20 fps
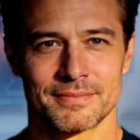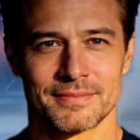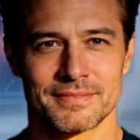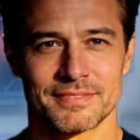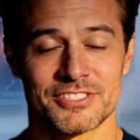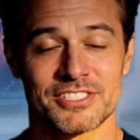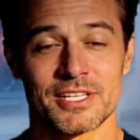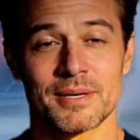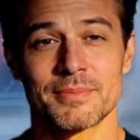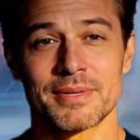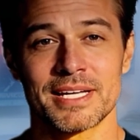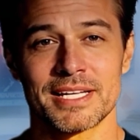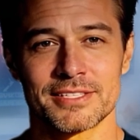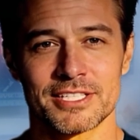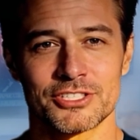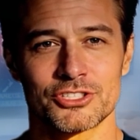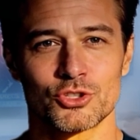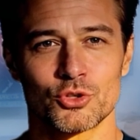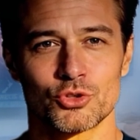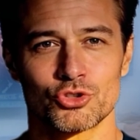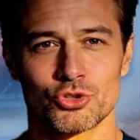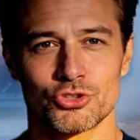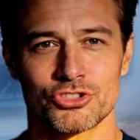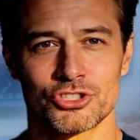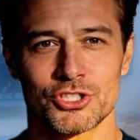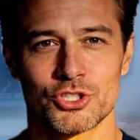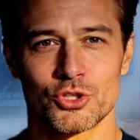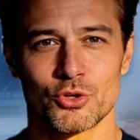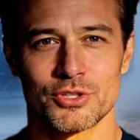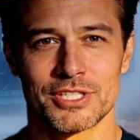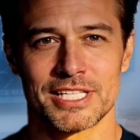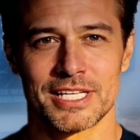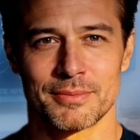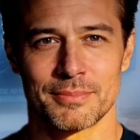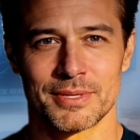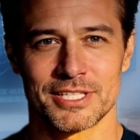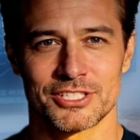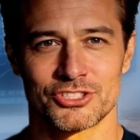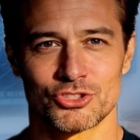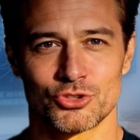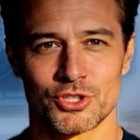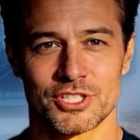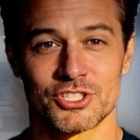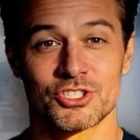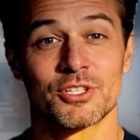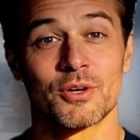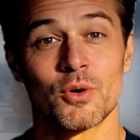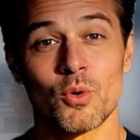Something the Social Security Administration